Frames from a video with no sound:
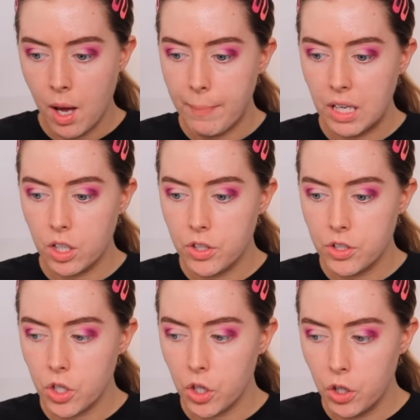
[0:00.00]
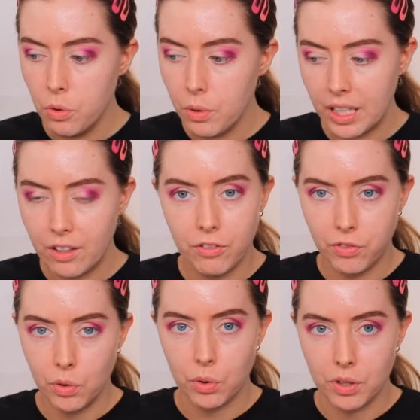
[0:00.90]
because who can
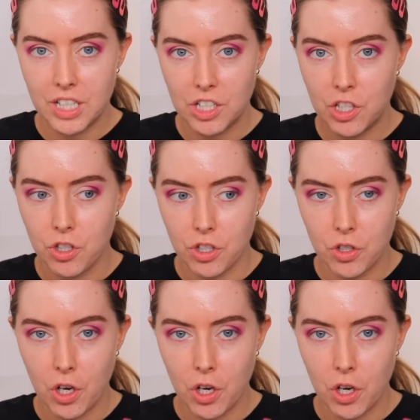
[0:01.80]
afford to just